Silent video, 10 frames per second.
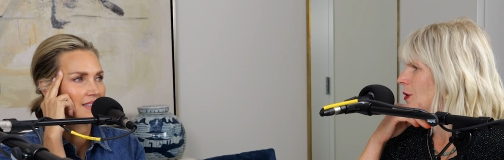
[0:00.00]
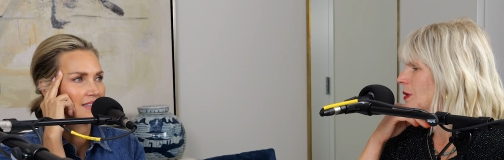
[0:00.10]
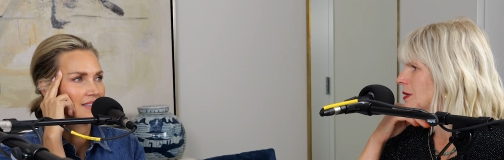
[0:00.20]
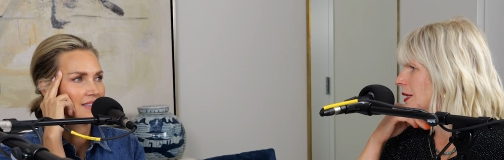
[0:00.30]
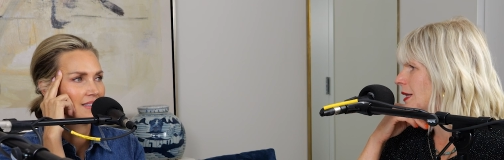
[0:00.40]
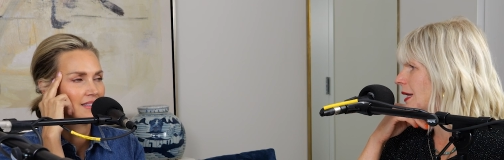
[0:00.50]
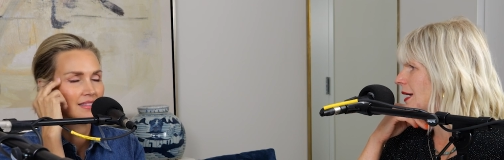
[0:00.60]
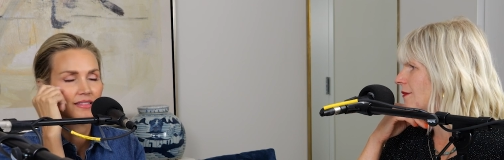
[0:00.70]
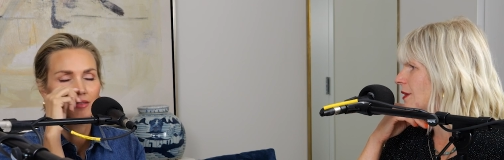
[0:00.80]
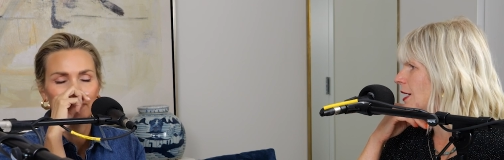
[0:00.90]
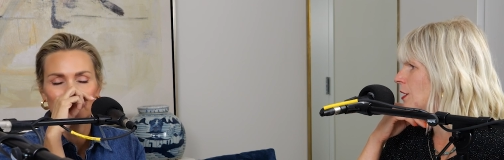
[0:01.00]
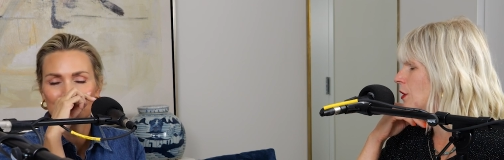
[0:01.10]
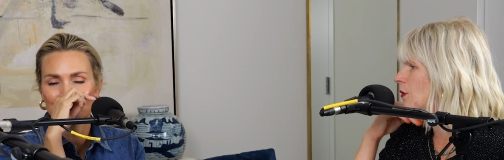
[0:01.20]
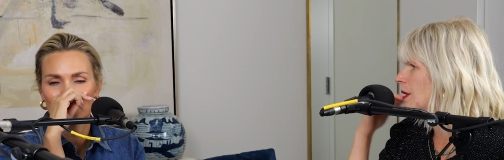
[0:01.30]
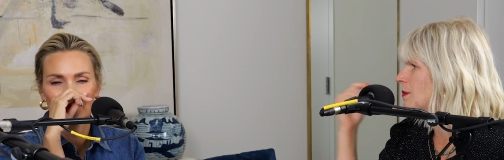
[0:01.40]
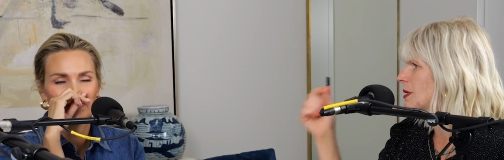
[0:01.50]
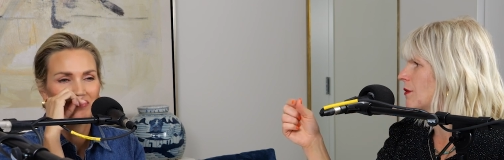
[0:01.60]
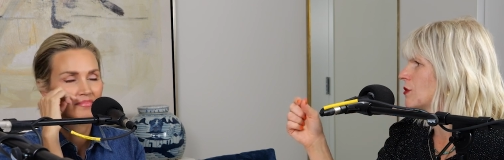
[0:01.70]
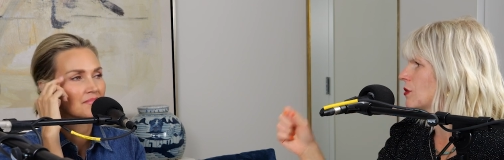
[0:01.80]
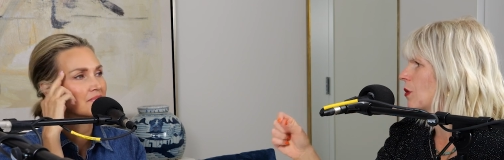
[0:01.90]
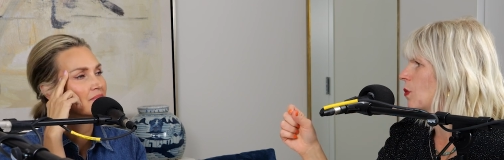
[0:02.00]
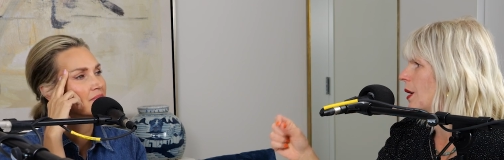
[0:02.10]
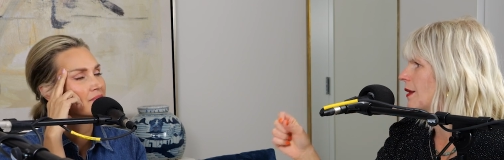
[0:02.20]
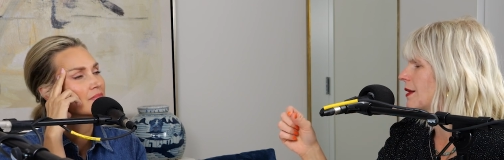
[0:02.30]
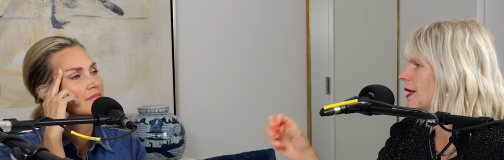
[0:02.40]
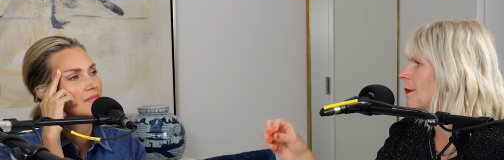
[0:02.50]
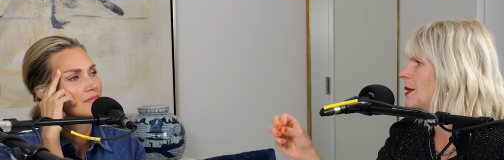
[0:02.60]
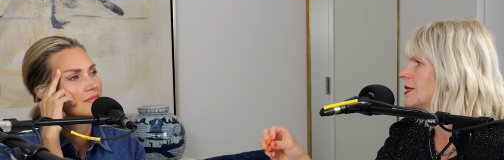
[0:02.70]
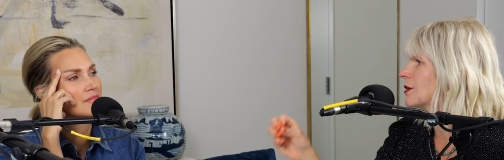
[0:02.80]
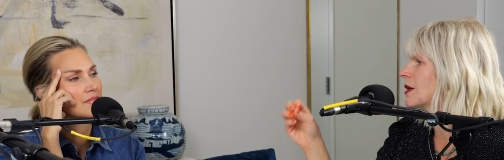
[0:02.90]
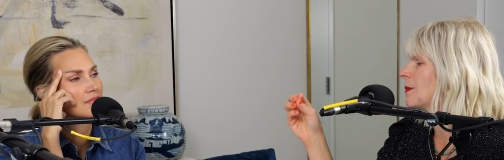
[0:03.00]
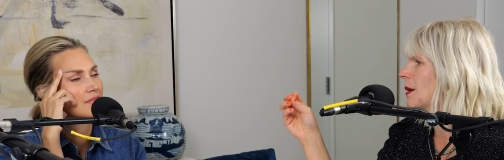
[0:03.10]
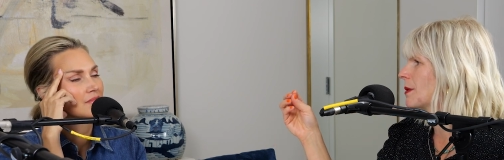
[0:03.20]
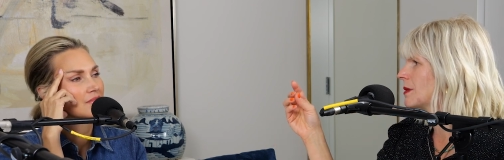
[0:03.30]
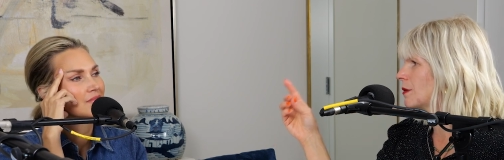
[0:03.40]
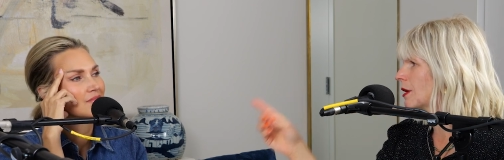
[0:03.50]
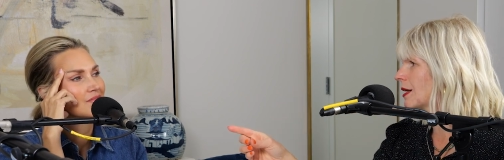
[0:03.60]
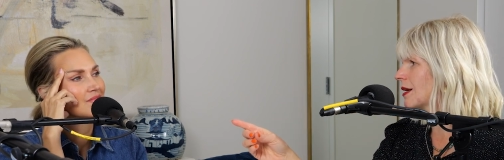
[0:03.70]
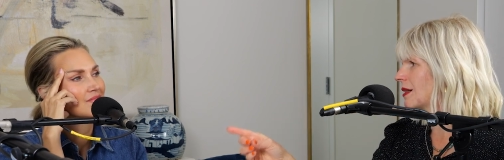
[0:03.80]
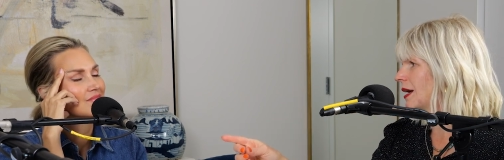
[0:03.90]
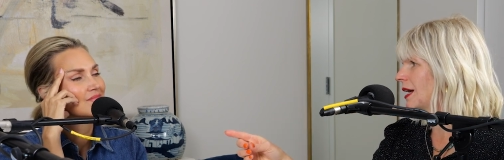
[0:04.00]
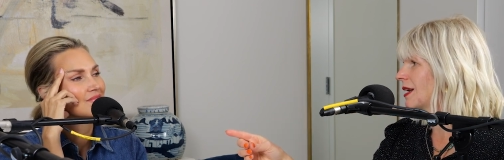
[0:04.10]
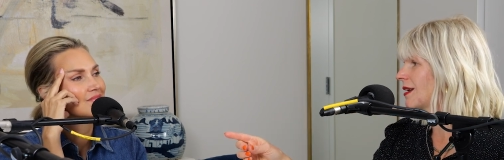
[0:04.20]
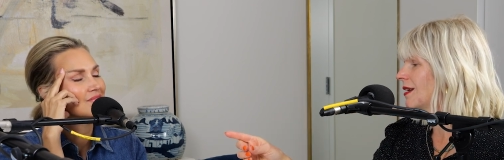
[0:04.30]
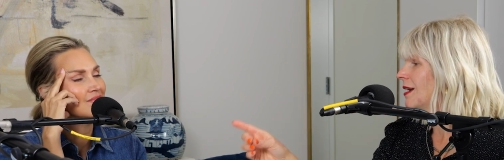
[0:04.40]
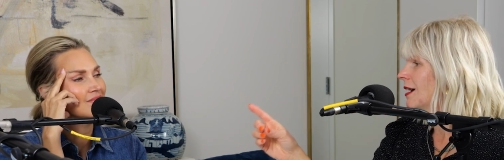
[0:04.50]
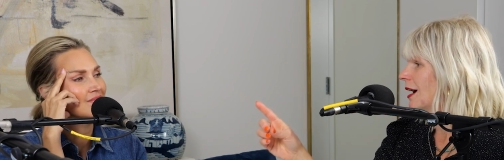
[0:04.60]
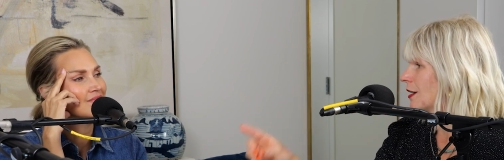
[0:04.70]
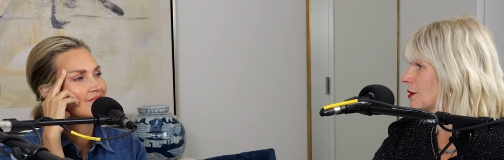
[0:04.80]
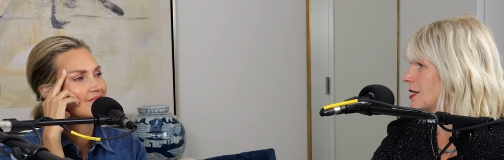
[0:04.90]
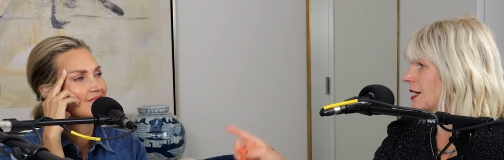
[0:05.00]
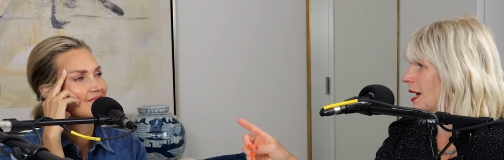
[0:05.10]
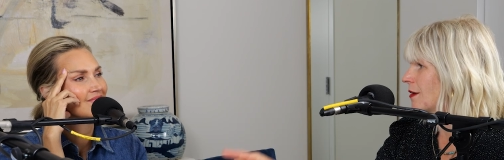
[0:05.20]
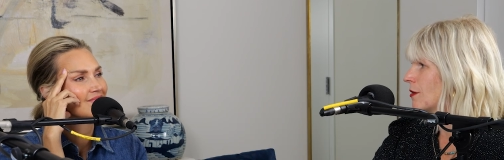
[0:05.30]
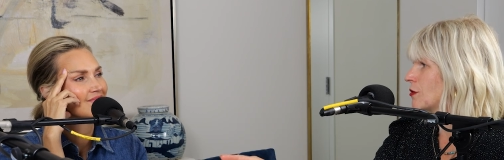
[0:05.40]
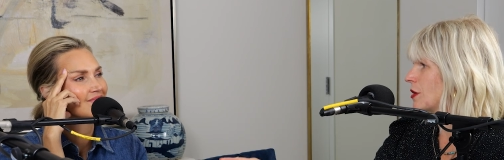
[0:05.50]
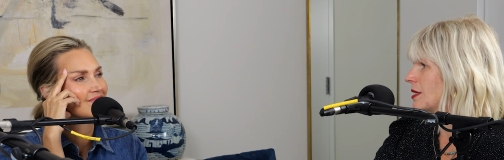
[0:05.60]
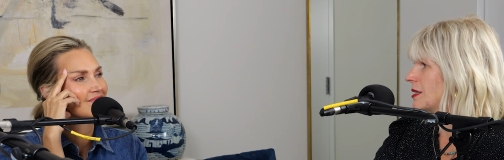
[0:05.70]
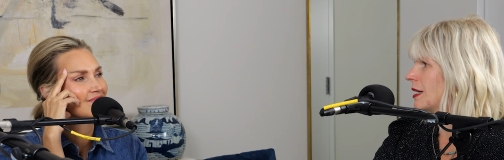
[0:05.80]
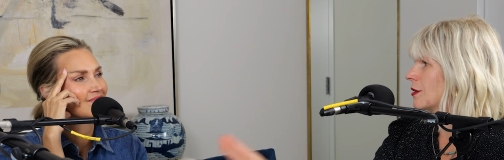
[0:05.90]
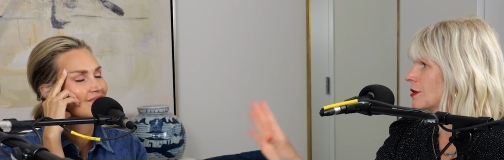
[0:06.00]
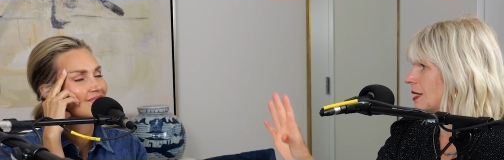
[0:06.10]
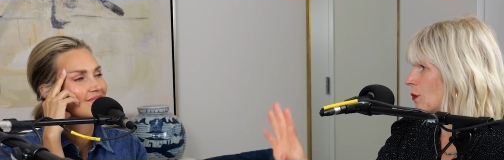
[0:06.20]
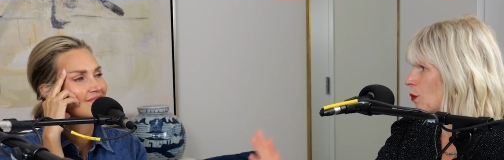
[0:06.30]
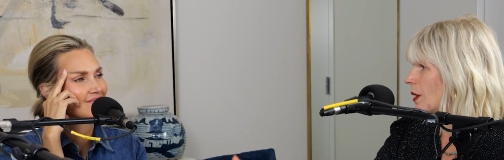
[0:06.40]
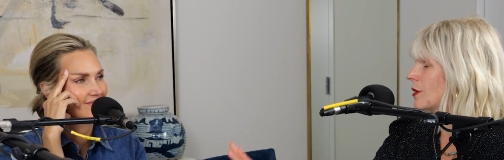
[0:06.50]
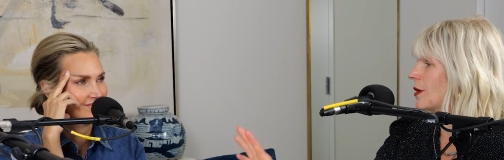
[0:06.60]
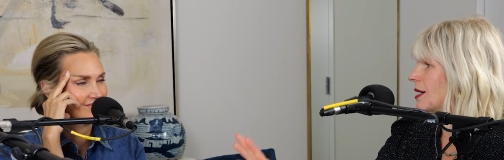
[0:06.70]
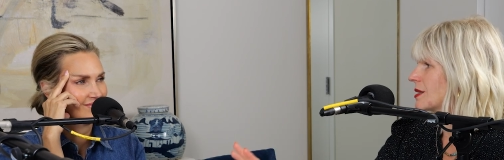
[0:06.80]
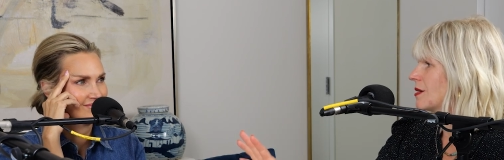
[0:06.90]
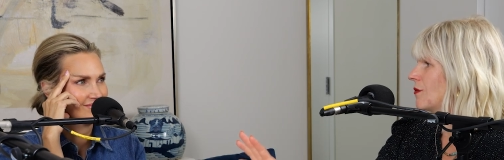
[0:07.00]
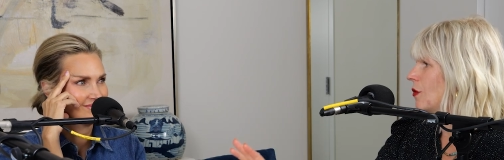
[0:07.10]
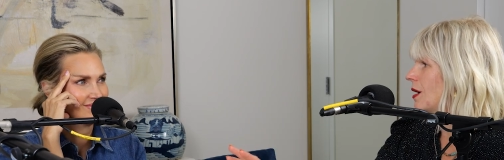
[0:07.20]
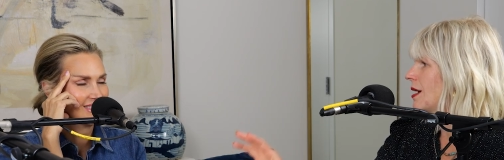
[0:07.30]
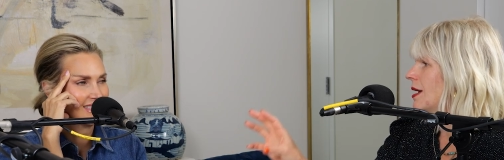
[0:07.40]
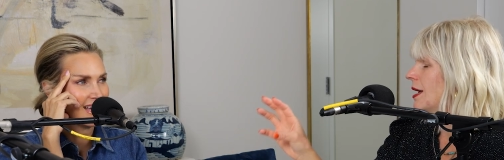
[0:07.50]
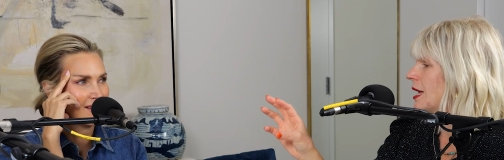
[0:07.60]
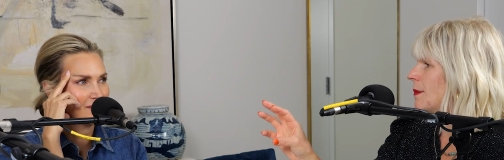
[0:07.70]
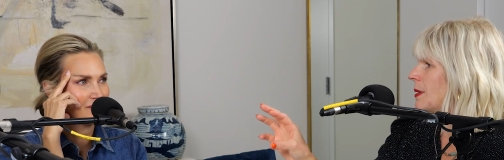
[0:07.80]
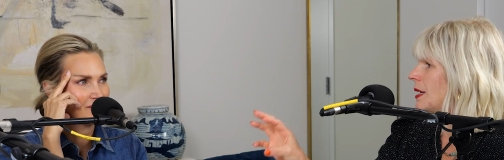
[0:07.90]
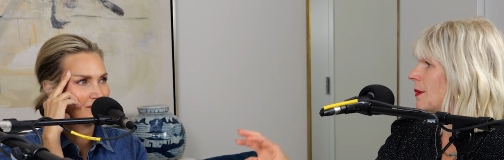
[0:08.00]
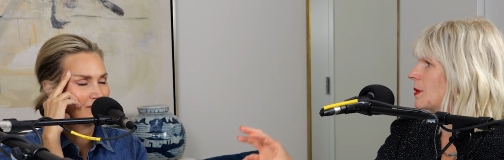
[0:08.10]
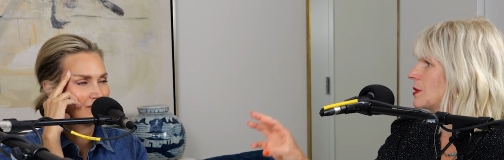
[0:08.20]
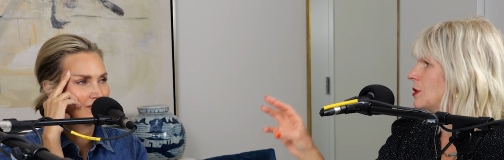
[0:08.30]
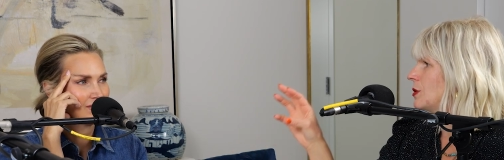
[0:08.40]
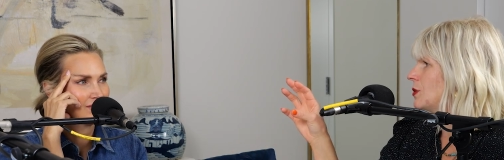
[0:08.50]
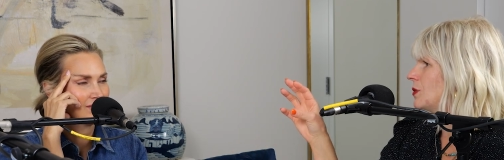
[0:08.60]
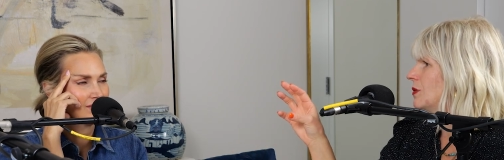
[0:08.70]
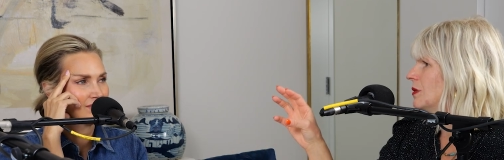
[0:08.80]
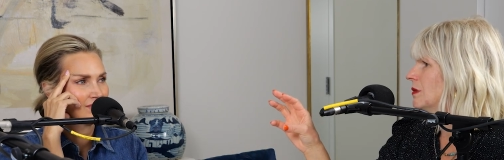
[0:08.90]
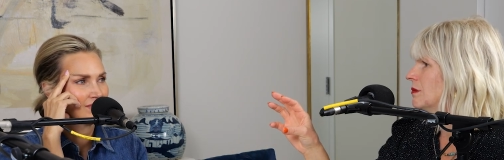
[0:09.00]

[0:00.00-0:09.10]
Speaker 1: You know, because then, like, if they know themselves so well, then that means they're going to be able to look at a client, mm-hmm. understand how they're dressing, understand what they're asking for, yeah. and be able to